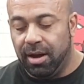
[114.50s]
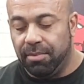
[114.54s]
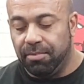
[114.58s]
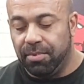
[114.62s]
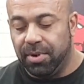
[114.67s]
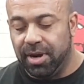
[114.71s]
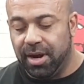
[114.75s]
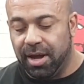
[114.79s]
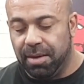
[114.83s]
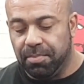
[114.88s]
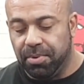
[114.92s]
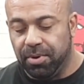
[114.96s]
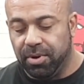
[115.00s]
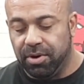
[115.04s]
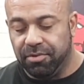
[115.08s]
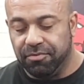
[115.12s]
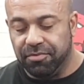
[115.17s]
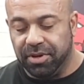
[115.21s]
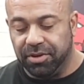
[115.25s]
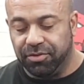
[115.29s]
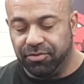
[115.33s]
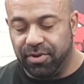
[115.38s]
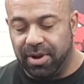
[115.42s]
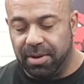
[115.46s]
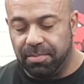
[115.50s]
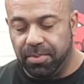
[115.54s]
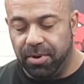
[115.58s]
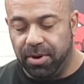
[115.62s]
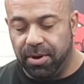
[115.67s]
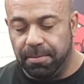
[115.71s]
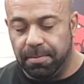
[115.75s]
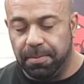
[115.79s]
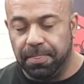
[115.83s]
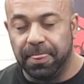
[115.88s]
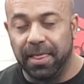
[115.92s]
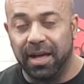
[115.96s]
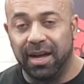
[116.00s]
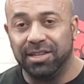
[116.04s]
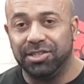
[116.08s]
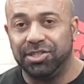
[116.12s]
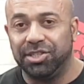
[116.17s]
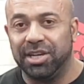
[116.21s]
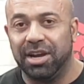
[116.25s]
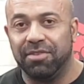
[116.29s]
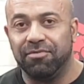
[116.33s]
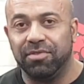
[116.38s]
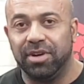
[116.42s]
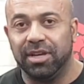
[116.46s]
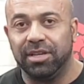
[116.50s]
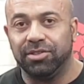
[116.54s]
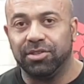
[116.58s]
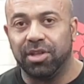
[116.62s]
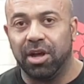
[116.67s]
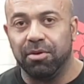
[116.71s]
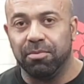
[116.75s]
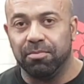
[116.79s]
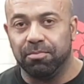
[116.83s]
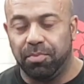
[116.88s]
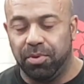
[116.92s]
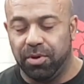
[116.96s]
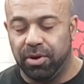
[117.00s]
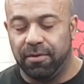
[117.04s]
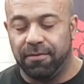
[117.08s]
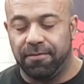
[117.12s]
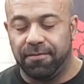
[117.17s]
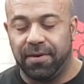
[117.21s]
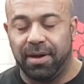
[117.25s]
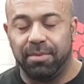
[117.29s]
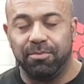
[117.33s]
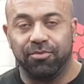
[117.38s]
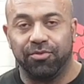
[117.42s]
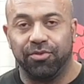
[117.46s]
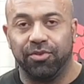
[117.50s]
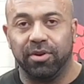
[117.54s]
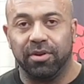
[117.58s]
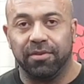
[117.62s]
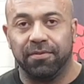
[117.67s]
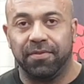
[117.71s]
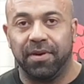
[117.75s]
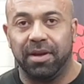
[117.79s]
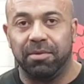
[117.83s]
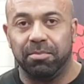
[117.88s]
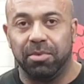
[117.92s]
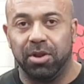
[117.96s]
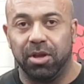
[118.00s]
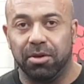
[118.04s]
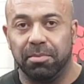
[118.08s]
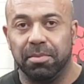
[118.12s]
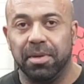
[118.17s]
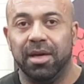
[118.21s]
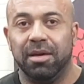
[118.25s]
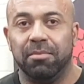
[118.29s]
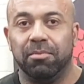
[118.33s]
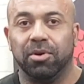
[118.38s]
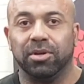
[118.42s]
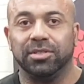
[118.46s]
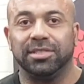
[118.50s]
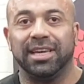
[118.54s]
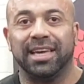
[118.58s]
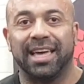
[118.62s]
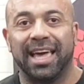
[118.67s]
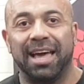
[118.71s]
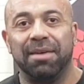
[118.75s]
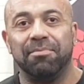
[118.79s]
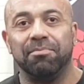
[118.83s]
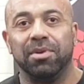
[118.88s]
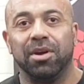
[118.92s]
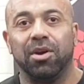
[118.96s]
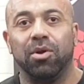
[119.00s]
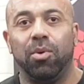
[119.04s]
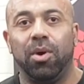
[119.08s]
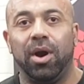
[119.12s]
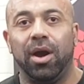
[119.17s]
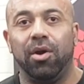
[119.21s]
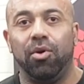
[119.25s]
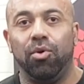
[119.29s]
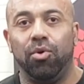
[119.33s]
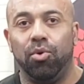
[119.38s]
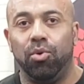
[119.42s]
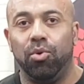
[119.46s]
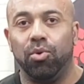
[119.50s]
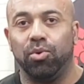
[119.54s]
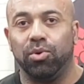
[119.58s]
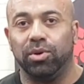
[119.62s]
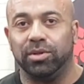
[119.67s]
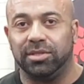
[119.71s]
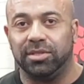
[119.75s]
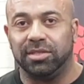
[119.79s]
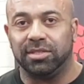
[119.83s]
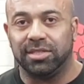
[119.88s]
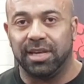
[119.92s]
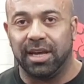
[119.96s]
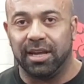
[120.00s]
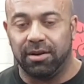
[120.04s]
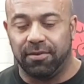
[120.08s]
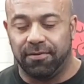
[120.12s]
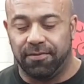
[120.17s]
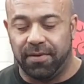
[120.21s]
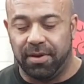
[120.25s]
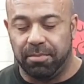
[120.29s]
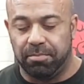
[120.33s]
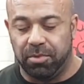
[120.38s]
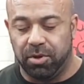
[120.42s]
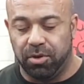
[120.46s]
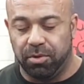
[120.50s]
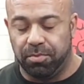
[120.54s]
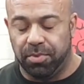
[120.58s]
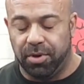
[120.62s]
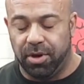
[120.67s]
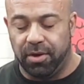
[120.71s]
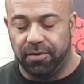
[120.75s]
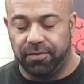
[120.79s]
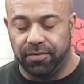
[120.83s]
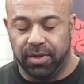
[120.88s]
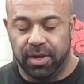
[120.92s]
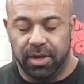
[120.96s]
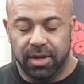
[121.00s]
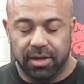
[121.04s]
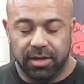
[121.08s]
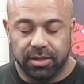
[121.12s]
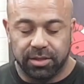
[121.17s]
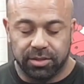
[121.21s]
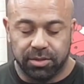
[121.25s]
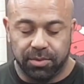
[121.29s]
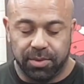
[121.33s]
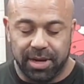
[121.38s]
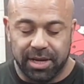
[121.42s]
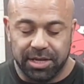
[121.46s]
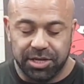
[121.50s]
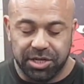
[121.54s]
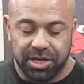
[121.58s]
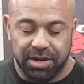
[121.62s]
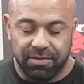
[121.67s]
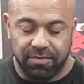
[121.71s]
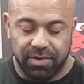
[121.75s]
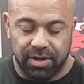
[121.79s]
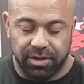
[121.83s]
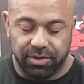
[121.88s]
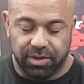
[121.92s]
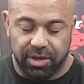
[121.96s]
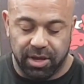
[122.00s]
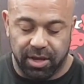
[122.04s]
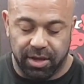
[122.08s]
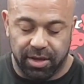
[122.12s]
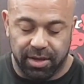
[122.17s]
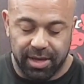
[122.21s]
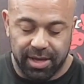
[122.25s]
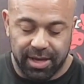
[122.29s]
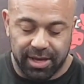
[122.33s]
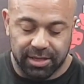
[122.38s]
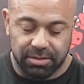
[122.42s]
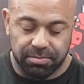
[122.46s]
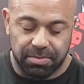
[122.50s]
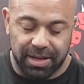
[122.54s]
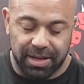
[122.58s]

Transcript: When I put the wrist wrap on, I generally don't put the thumb through the thumb loop because it can be quite awkward to take the thumb loop off. So what I generally do is